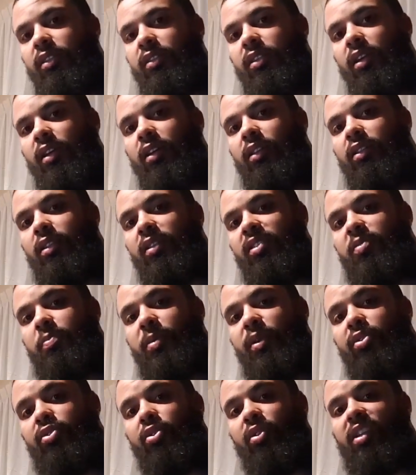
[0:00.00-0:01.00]
the, the
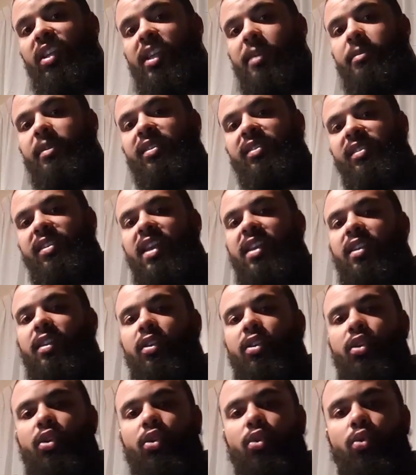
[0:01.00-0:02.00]
spiritual demon
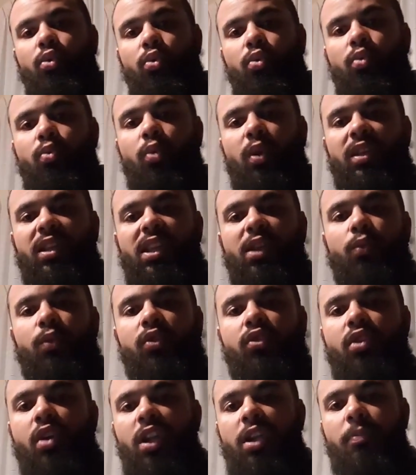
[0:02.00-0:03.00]
Satan knew what he was
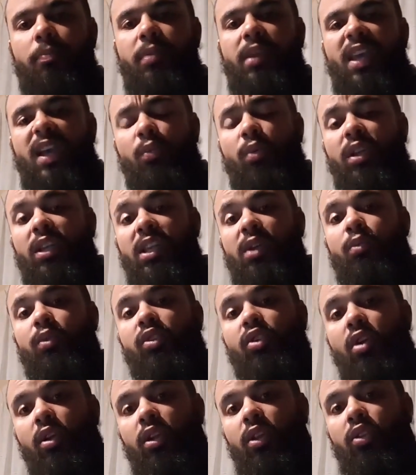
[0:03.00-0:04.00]
going to be and what he
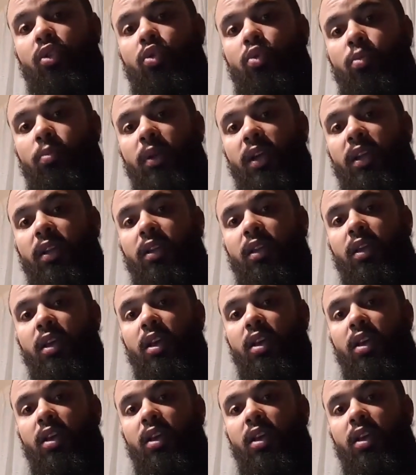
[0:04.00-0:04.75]
was going to do, man.